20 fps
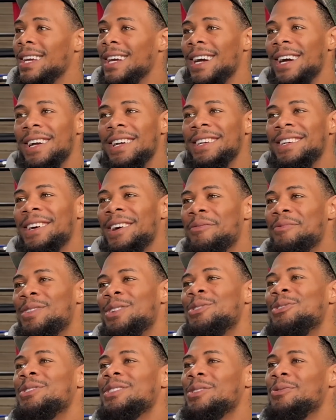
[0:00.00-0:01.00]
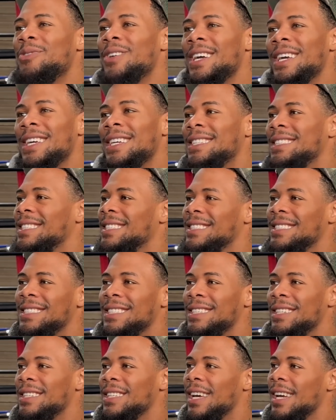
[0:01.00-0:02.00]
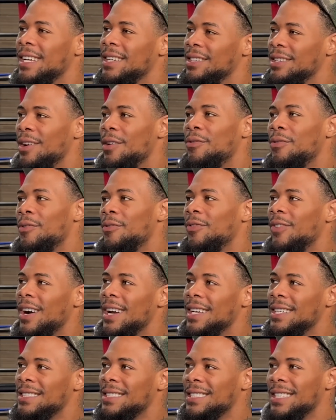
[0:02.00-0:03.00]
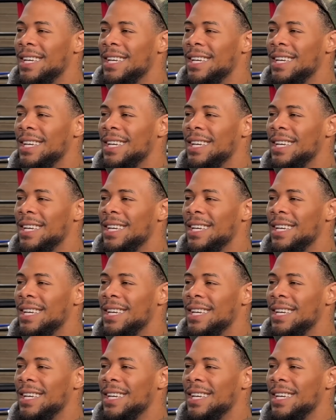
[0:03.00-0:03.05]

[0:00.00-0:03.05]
I'm losing weight to still for fights,